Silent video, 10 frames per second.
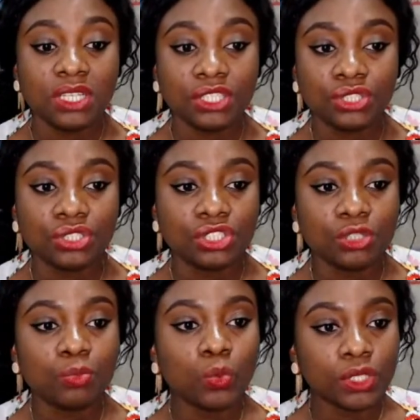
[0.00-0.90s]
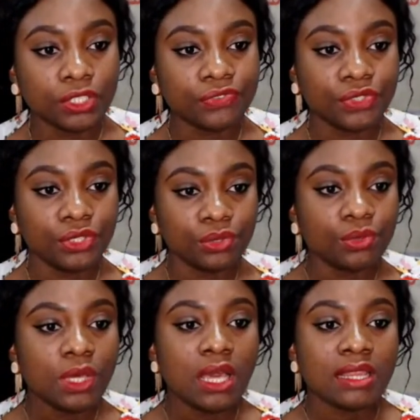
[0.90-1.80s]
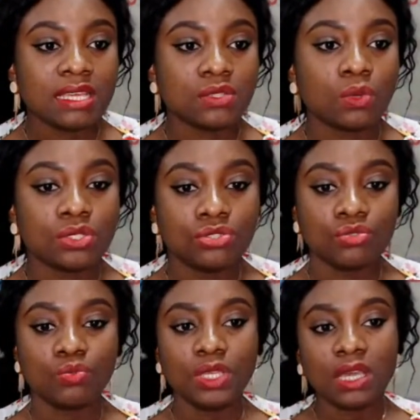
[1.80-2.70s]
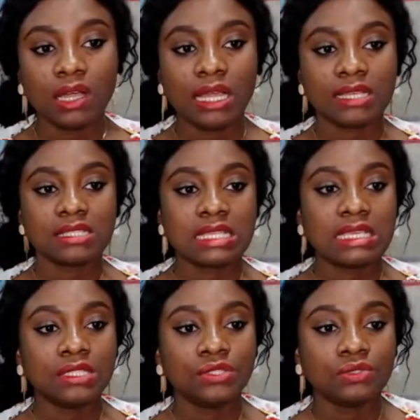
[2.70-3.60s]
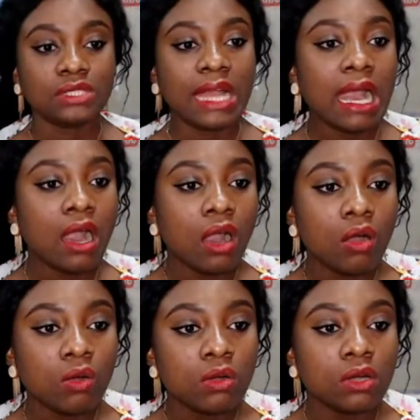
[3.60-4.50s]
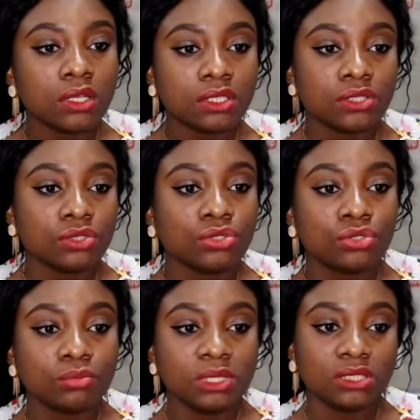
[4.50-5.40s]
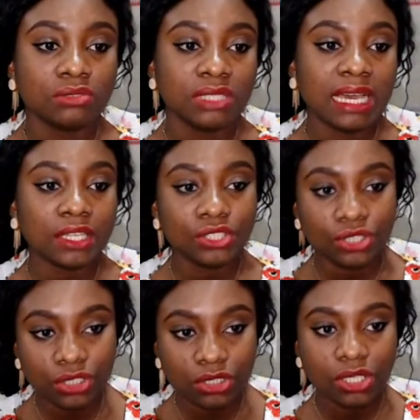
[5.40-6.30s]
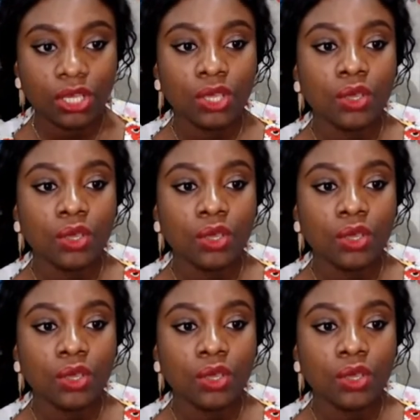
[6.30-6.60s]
relationship work for you? That's the question we are asking you now. Another social media reaction.